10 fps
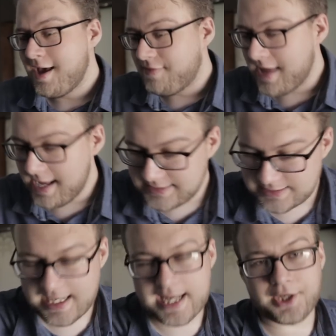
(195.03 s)
They
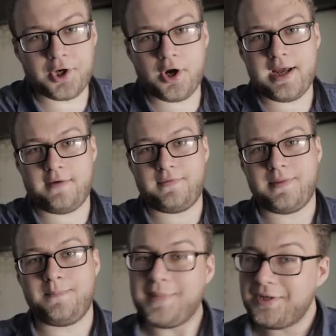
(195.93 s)
slide a card out from the
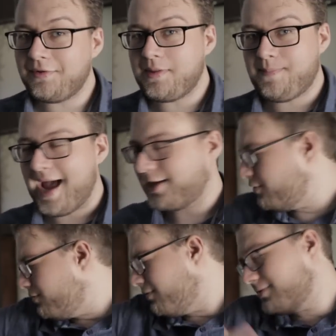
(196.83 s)
middle of the pack.
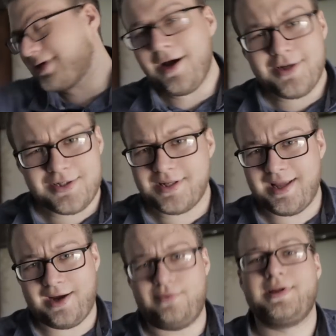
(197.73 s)
You don't touch the
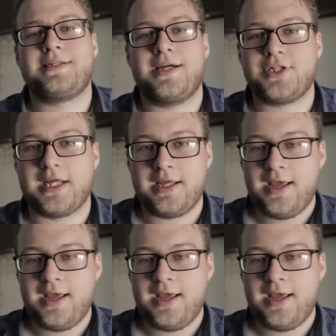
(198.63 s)
deck when they touch it.